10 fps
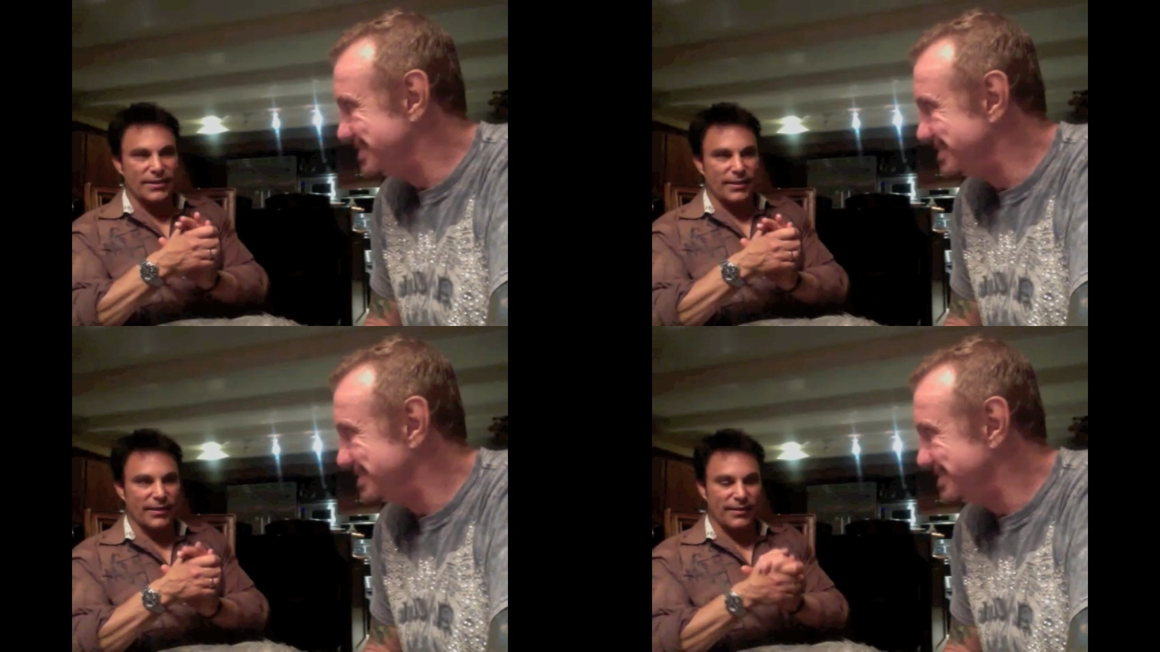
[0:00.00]

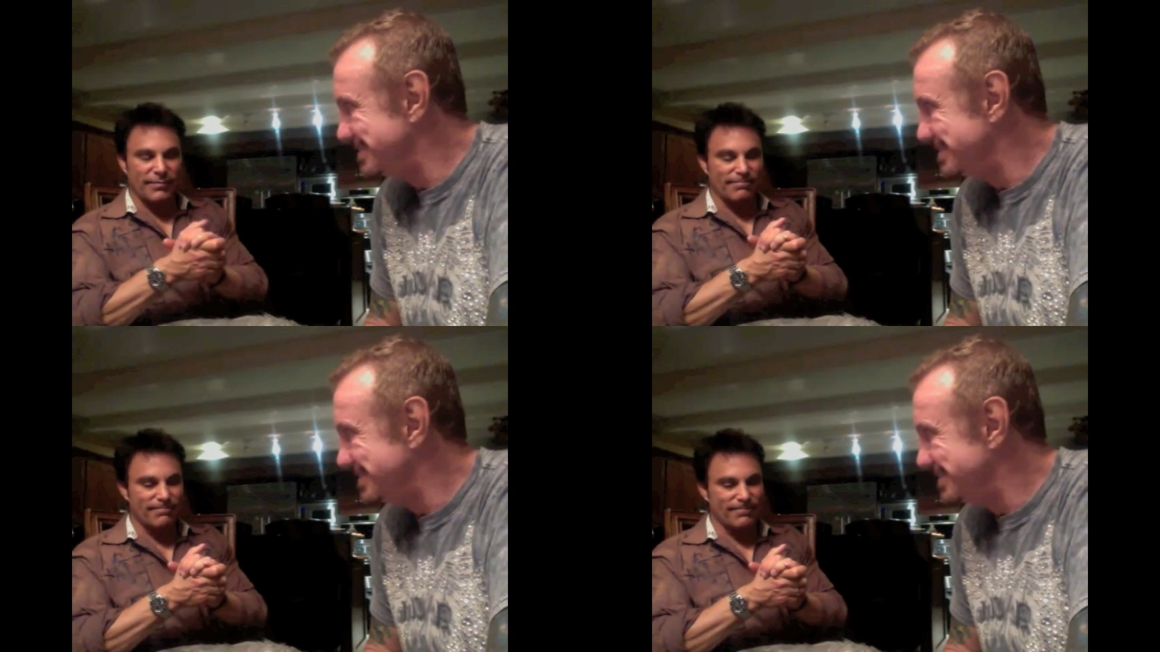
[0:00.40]

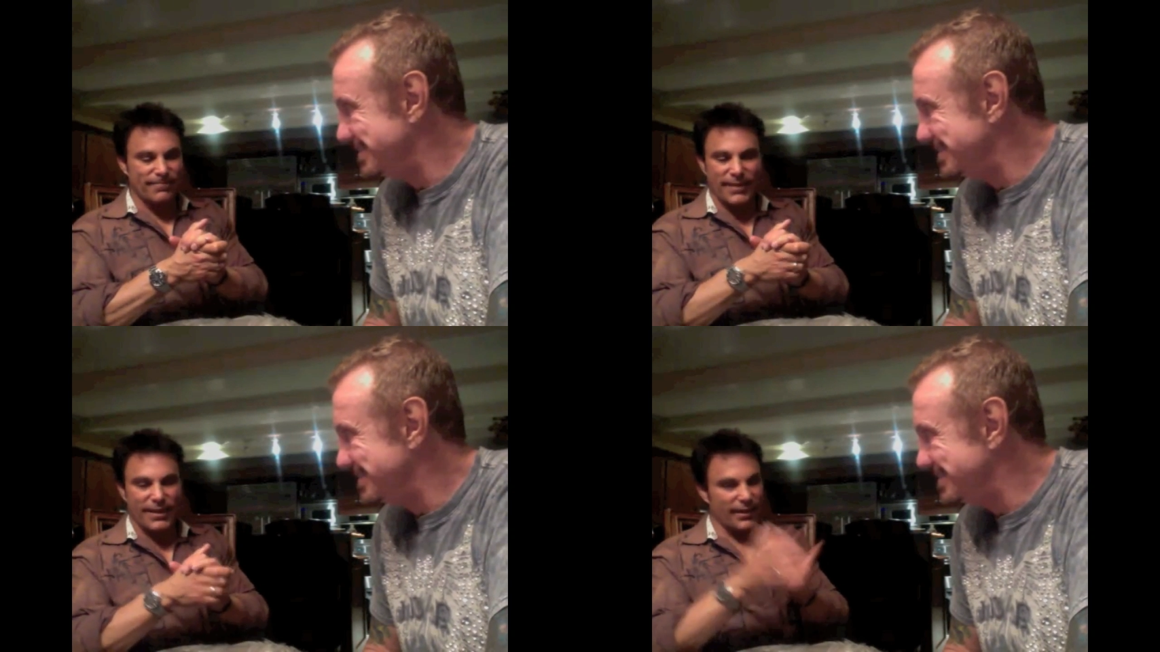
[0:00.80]
Speaker 1: Um,
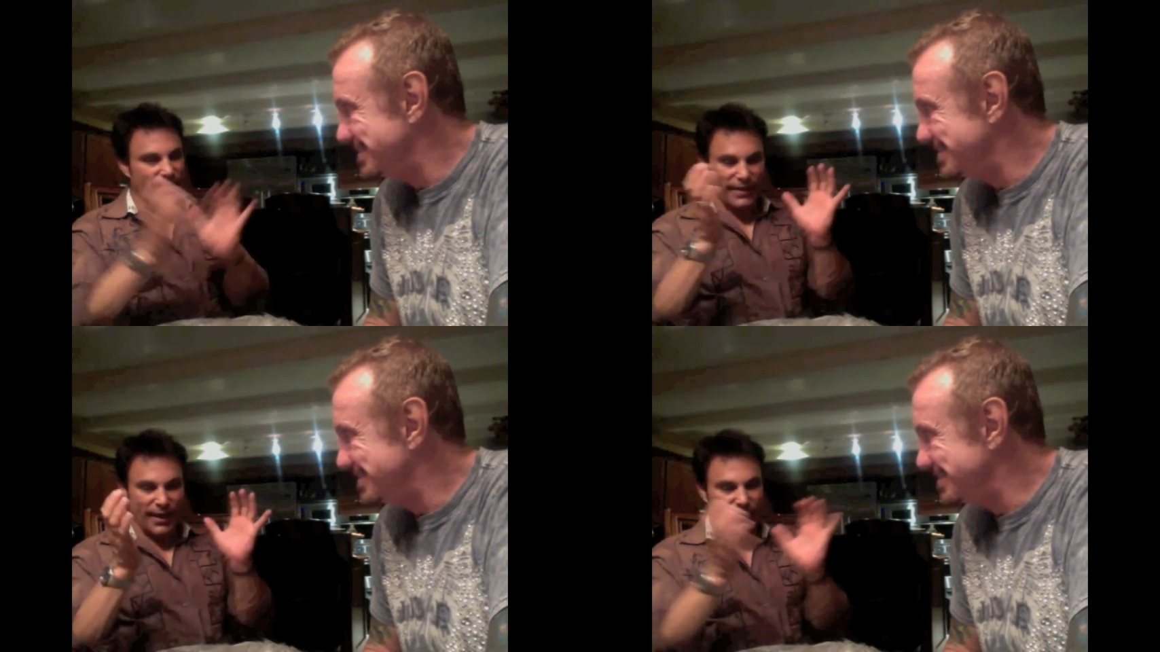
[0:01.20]

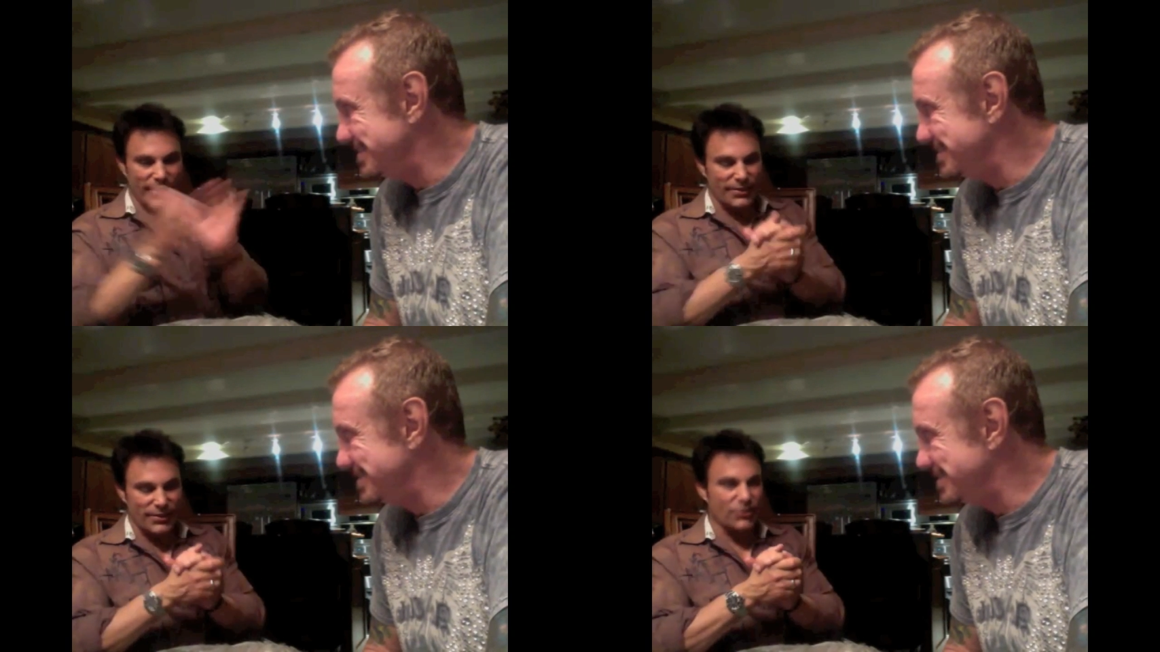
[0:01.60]
and God
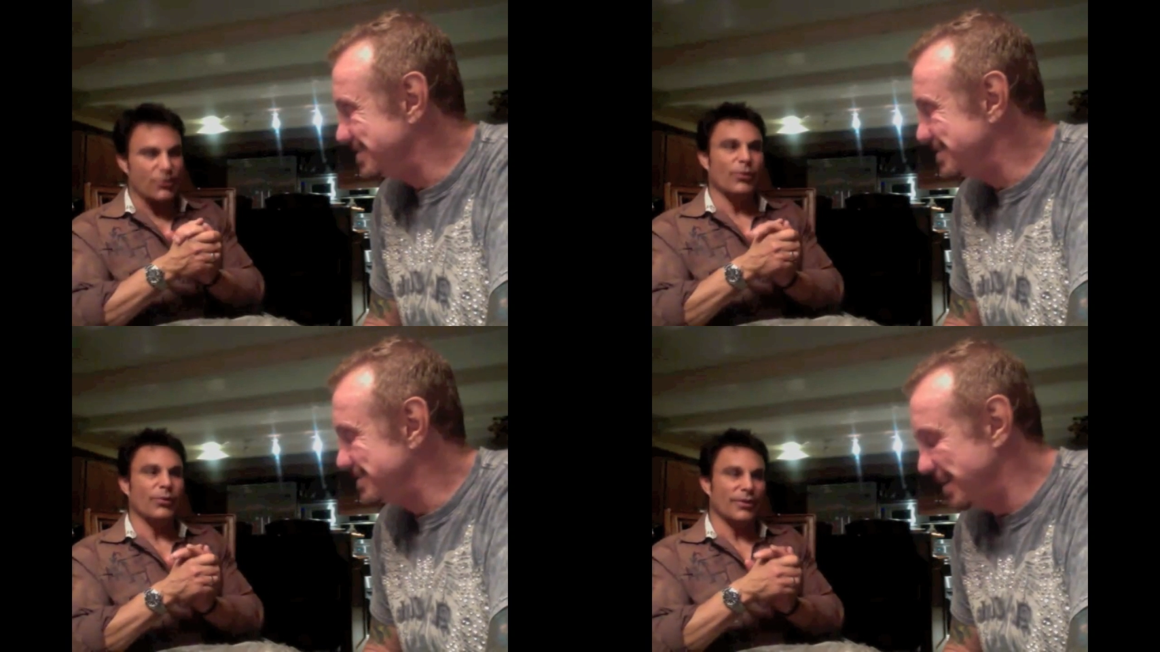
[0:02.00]
rest his
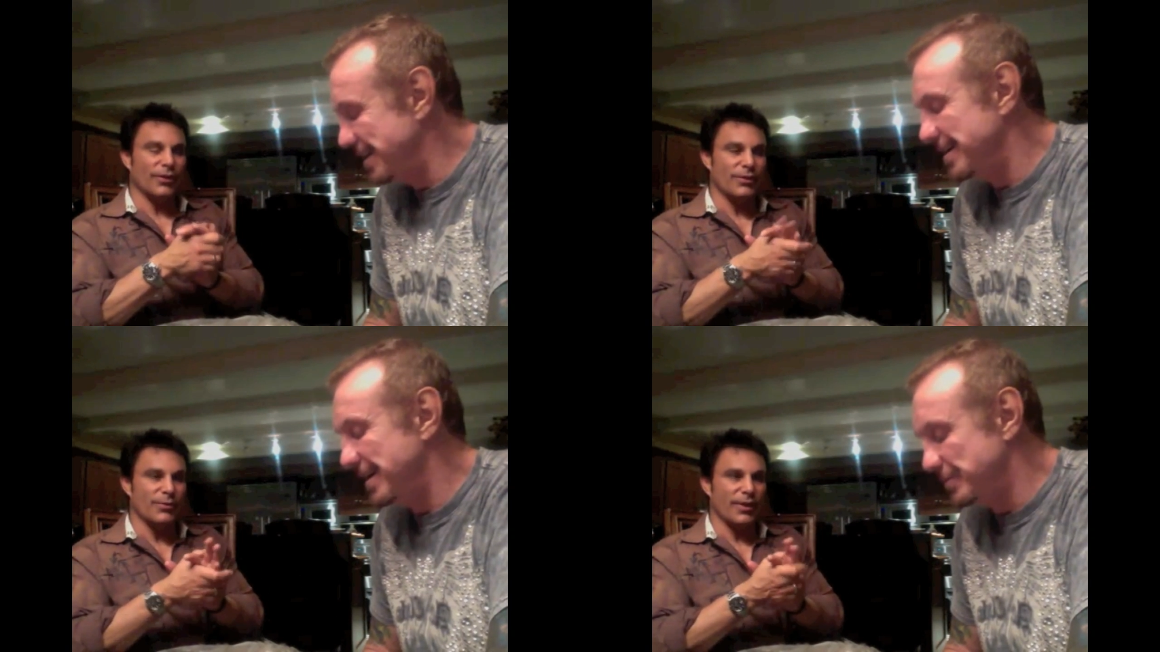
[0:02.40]
soul.
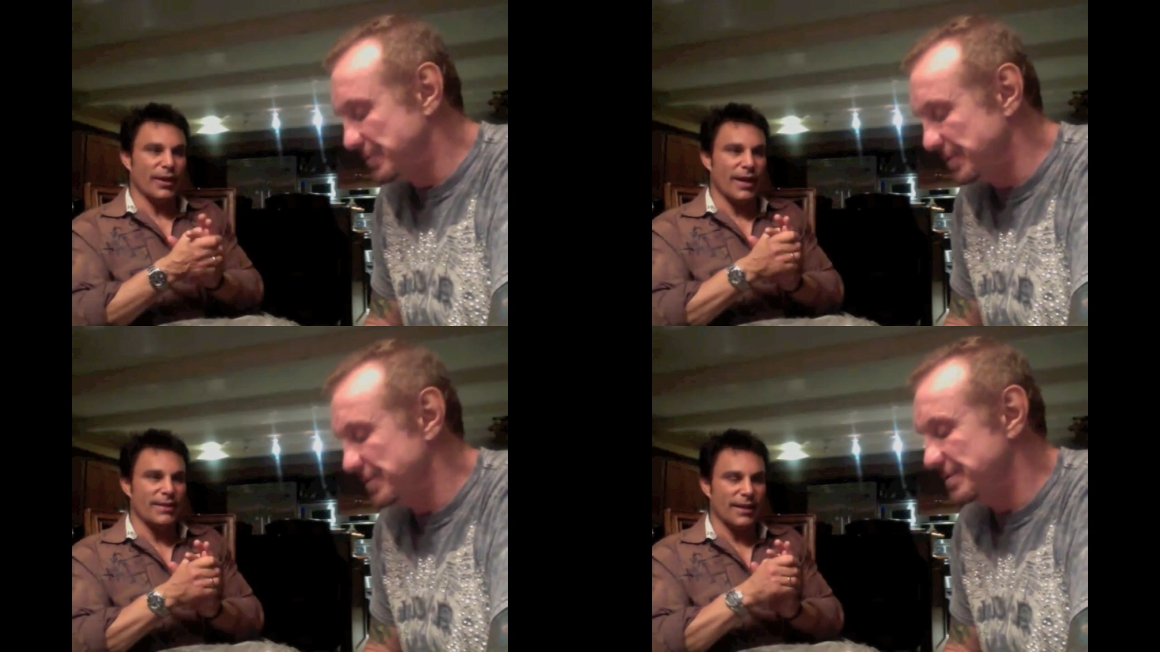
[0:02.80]
Yeah, you know, he's one
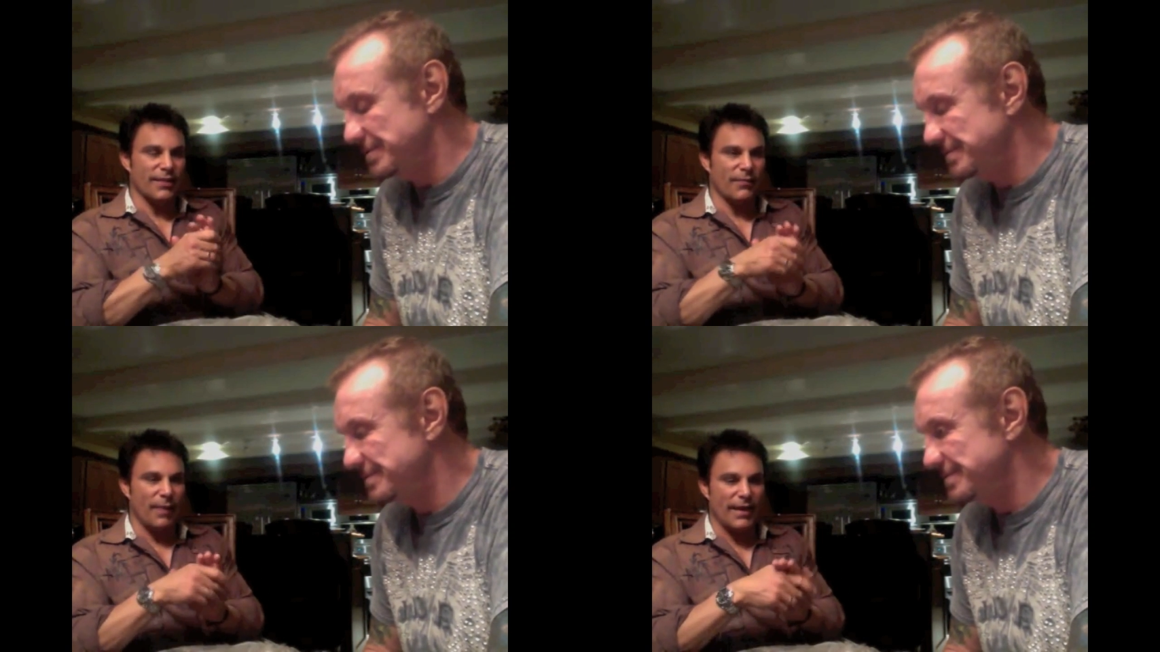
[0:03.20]
of the guys that
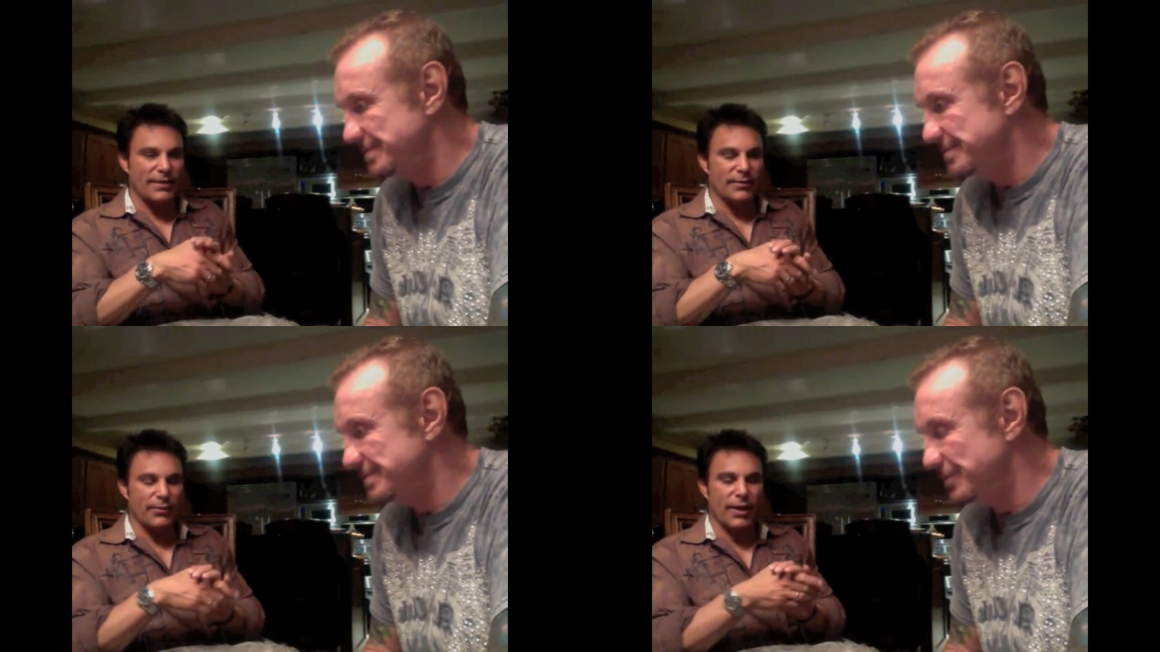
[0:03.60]
have
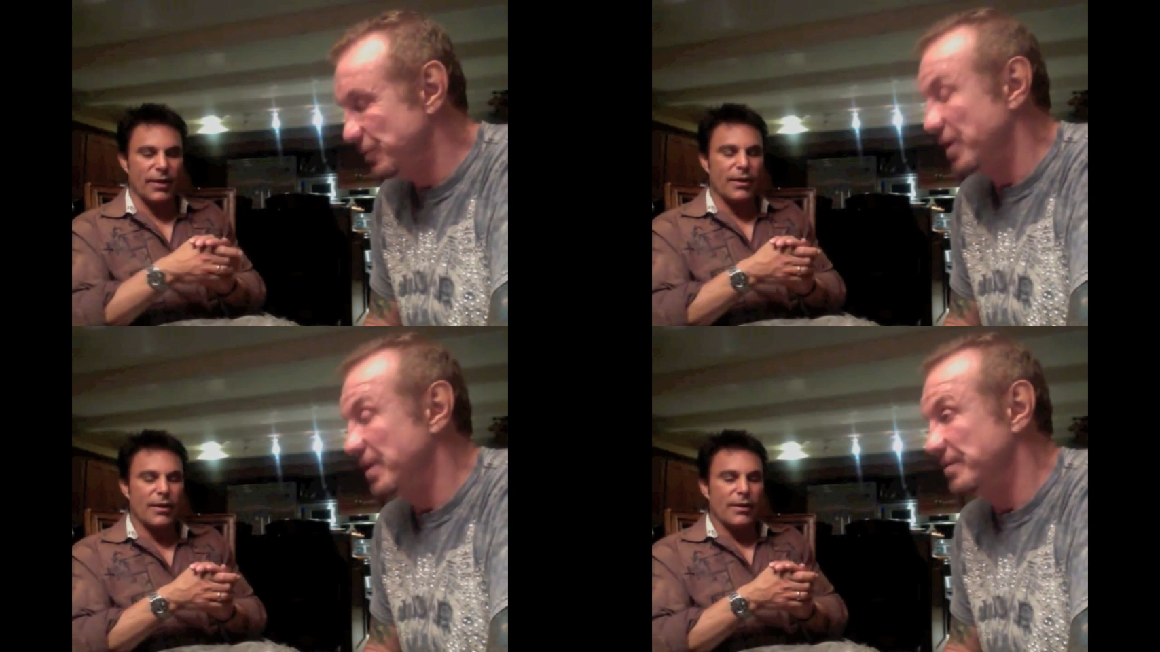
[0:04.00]
passed away.
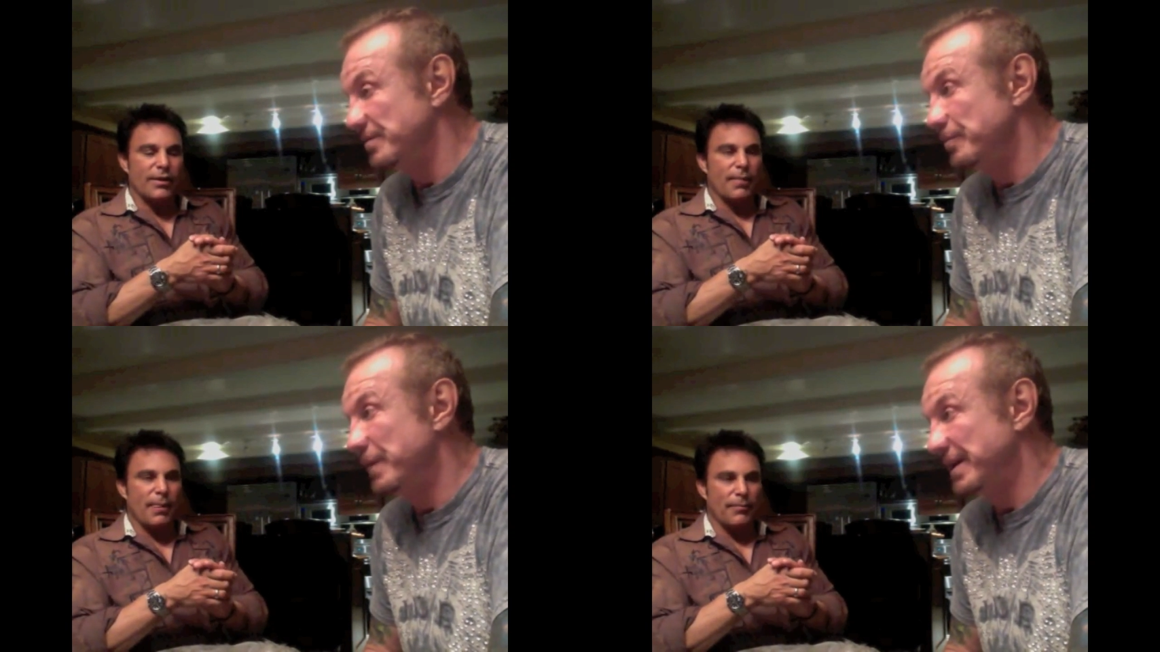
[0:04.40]
One of the
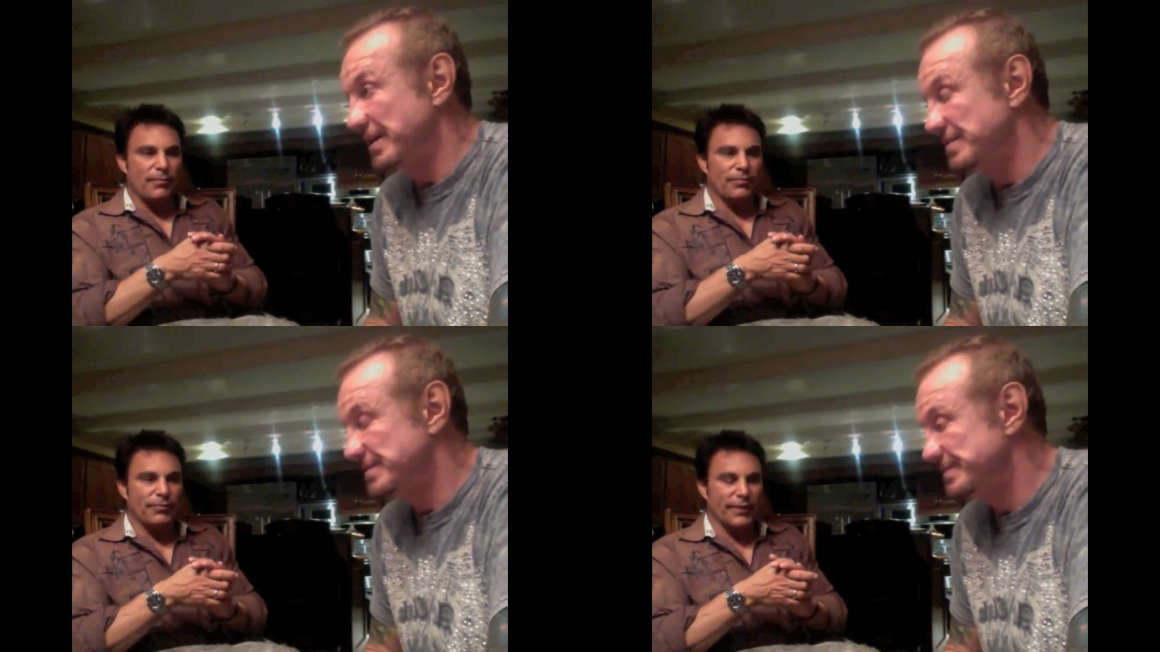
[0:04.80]
many.